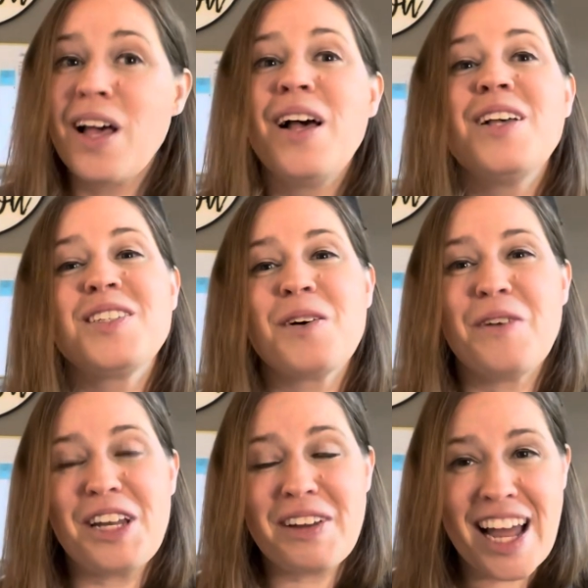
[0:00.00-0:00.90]
So
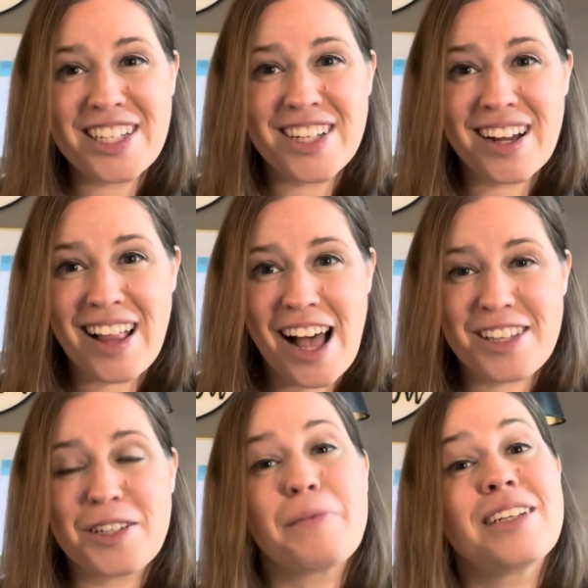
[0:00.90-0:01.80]
when you get to your
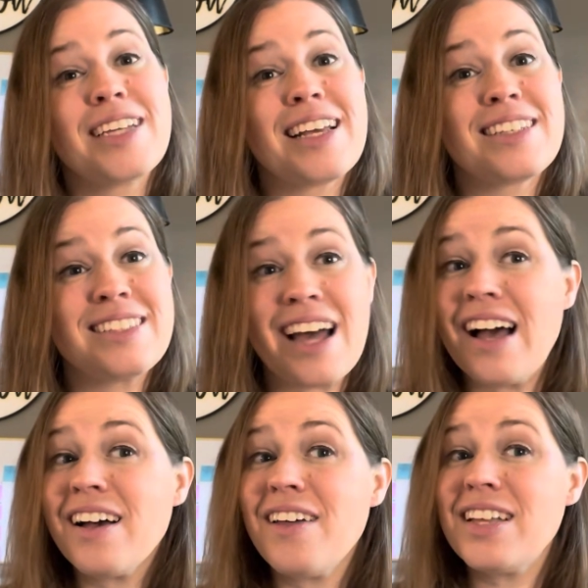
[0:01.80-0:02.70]
classroom, take
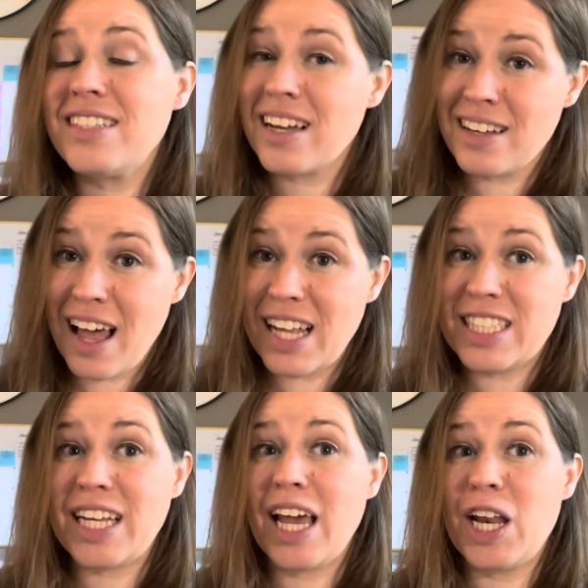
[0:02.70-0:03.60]
stock of the
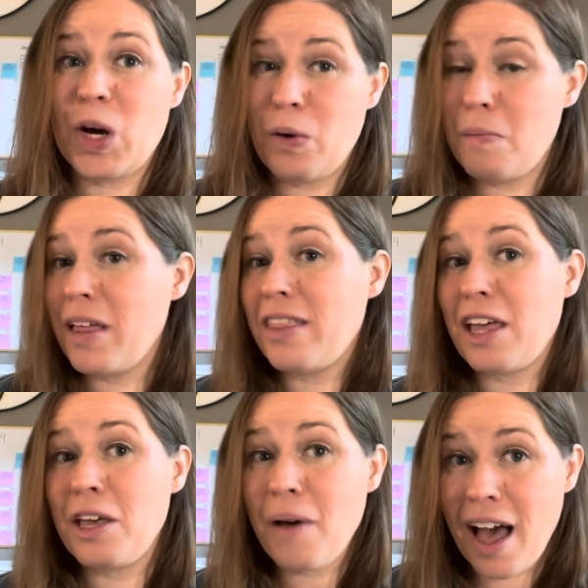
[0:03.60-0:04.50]
technology and equipment that
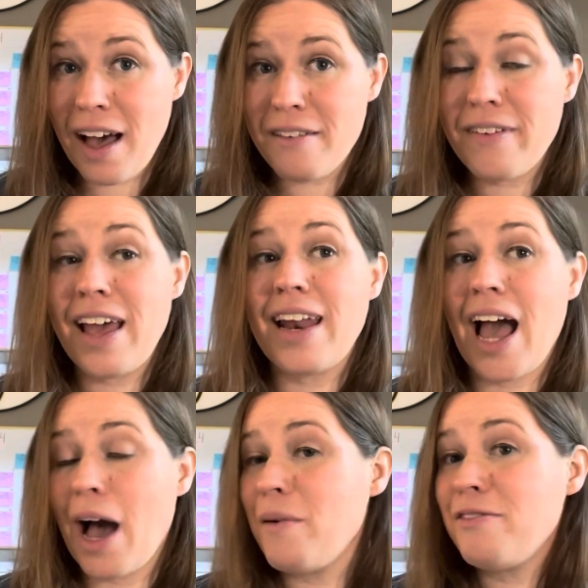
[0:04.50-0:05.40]
you have and
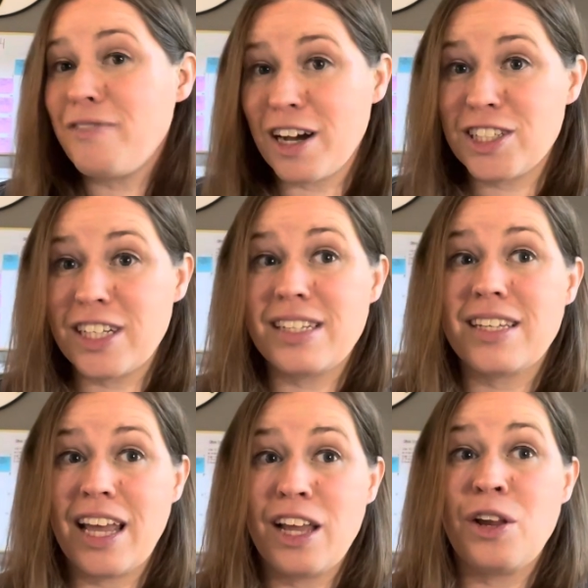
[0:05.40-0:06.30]
how it functions
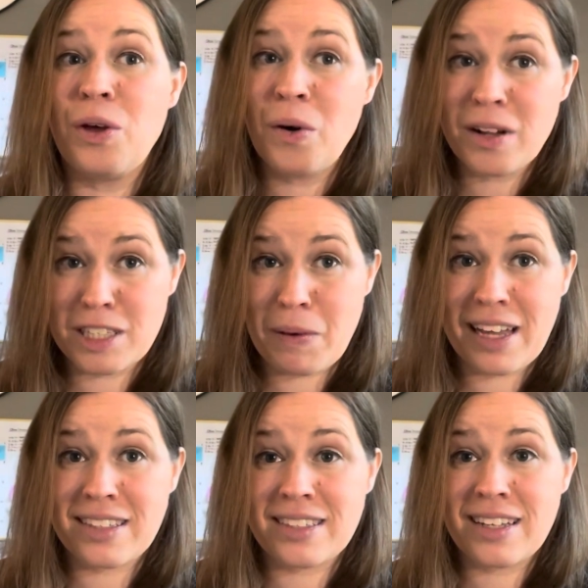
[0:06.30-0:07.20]
in your
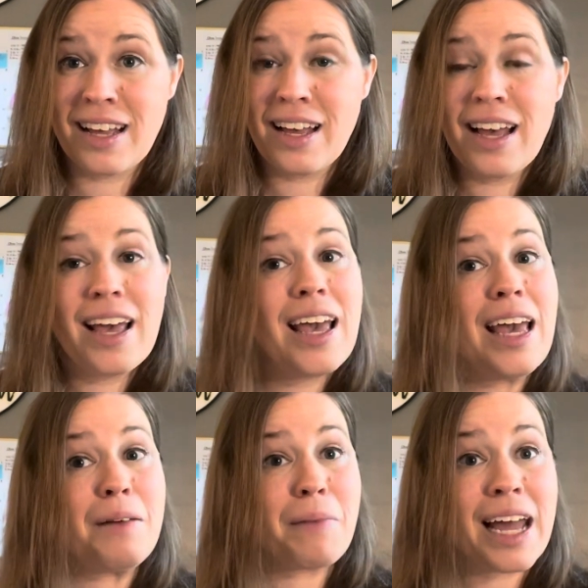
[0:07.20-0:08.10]
space.
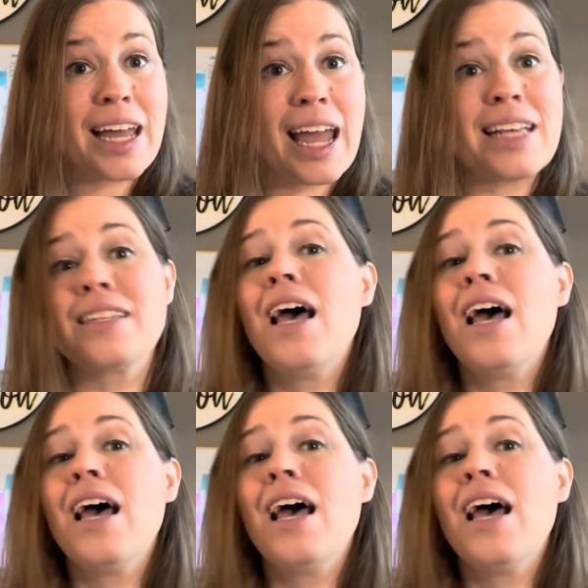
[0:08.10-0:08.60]
In my case,